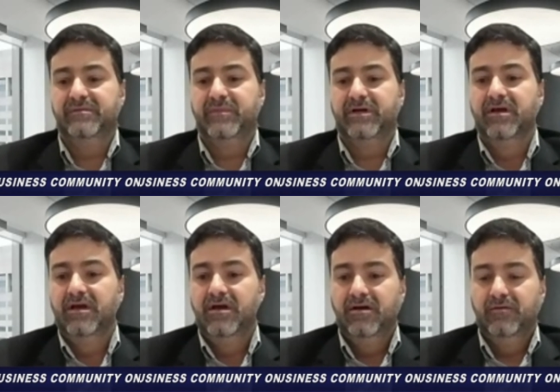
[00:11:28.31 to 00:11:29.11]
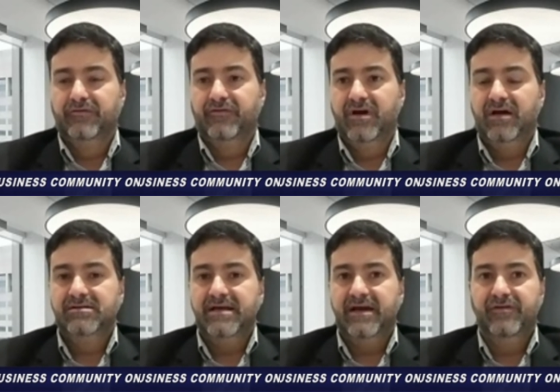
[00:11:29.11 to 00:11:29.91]
But with regard
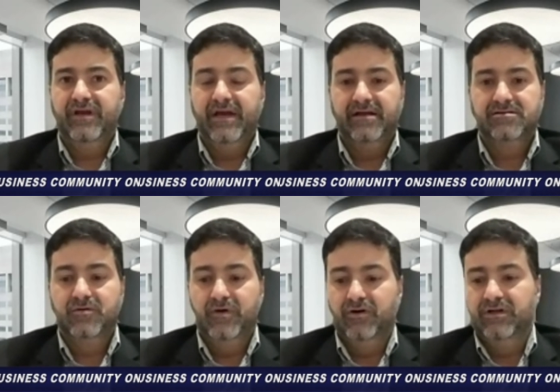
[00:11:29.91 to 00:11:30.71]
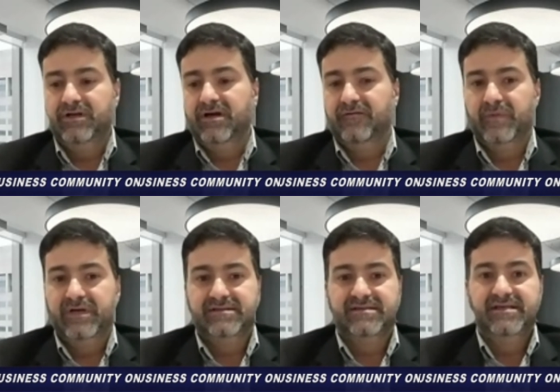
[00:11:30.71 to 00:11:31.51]
to everything else going on in the government,
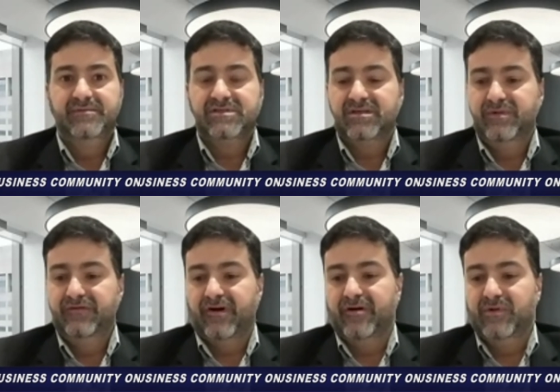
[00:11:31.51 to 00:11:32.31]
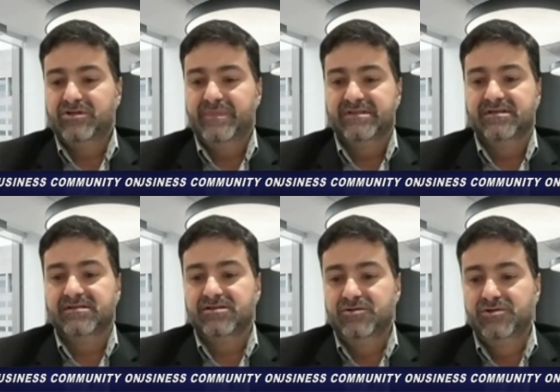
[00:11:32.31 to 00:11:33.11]
it seems to be very much business
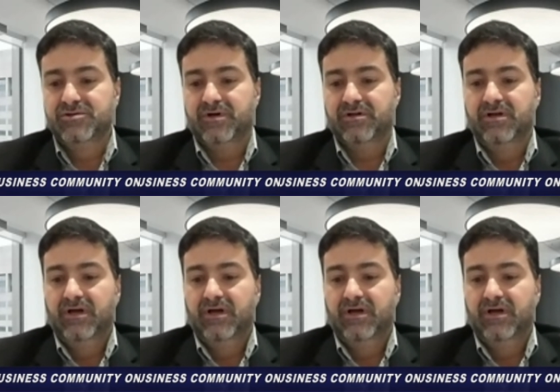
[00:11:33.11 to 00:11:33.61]
as usual.